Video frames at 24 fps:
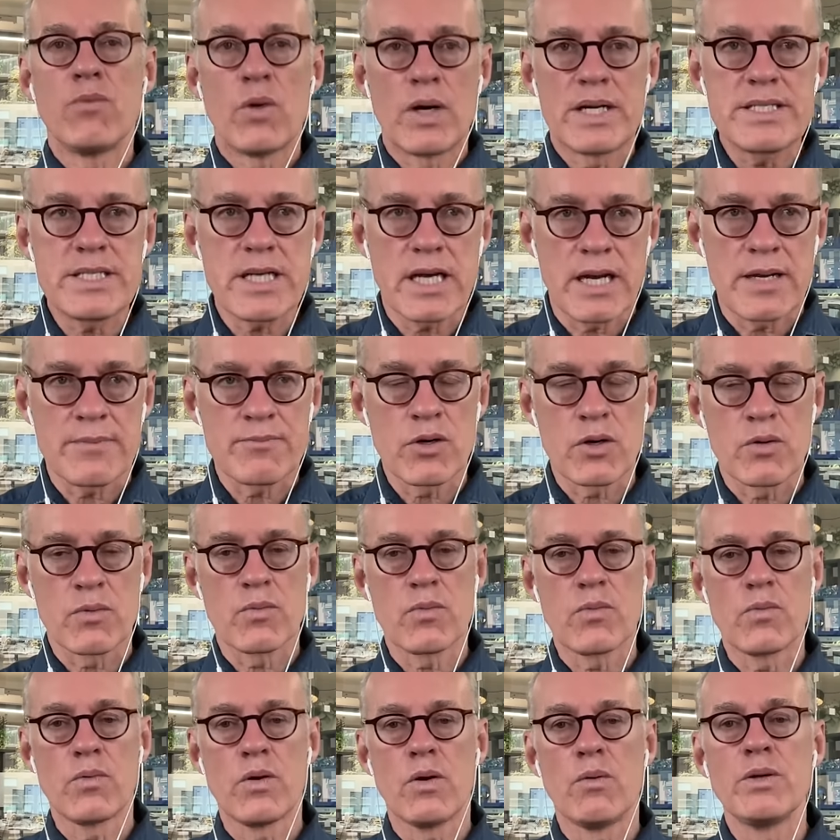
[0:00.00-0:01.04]
one time where
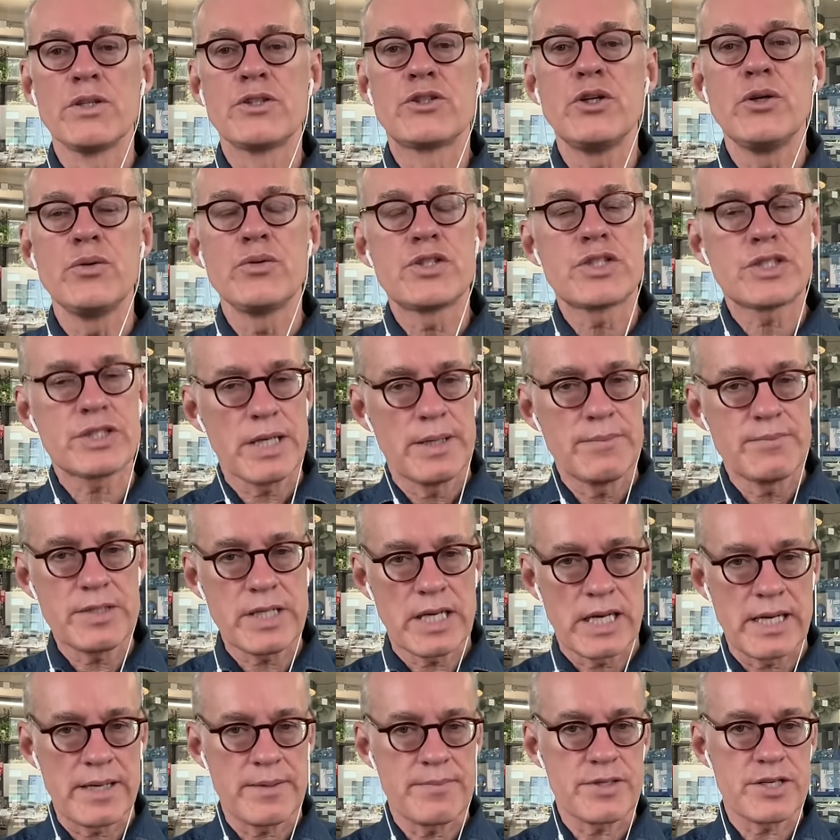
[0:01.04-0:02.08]
what we'll do
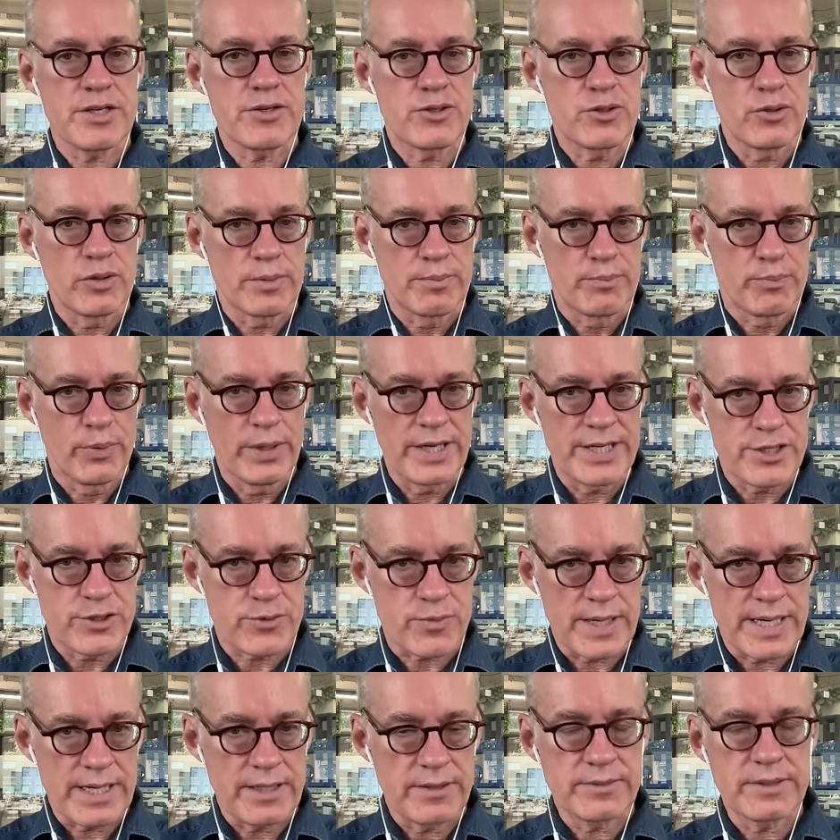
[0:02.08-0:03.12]
sometimes is do a bridge
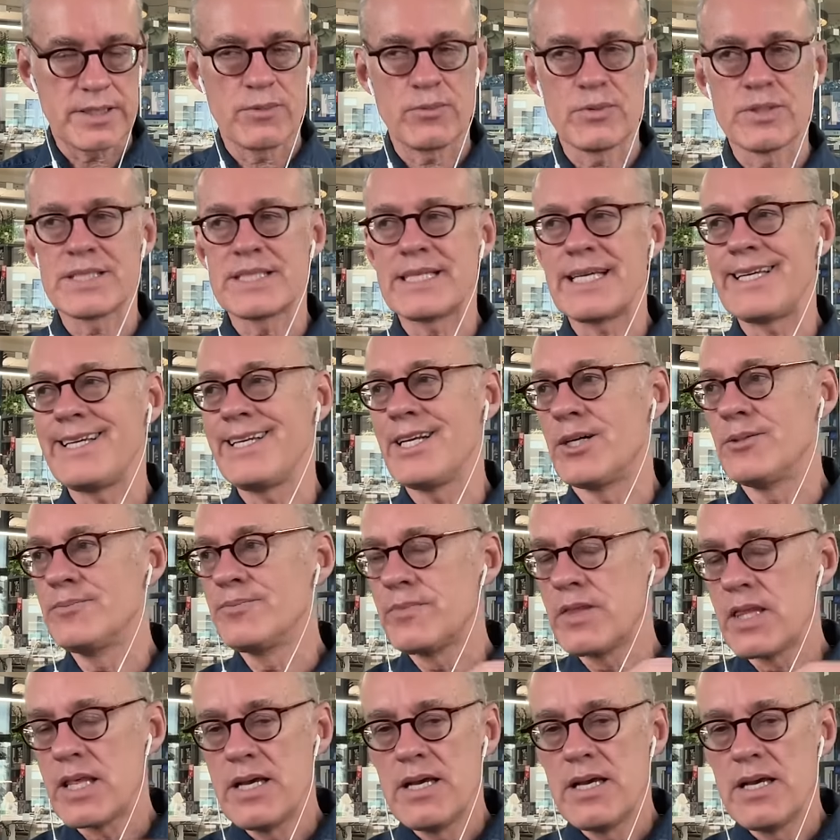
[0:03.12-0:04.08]
round and we'll say, you know,